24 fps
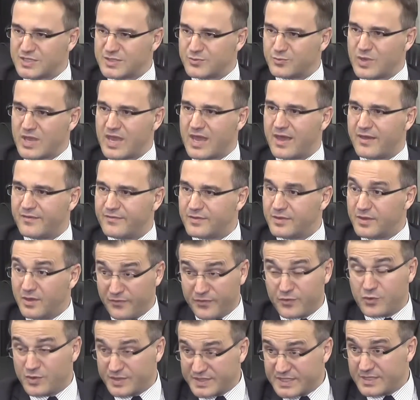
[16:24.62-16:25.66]
we have,
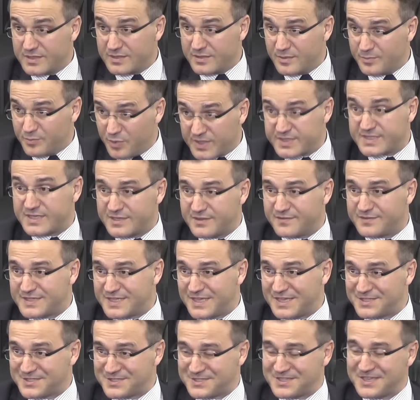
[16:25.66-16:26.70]
of course, in a positive
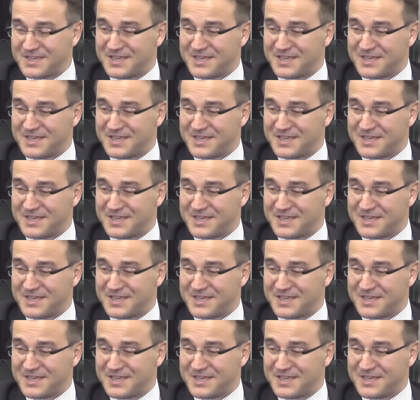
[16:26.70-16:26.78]
sense. Yeah.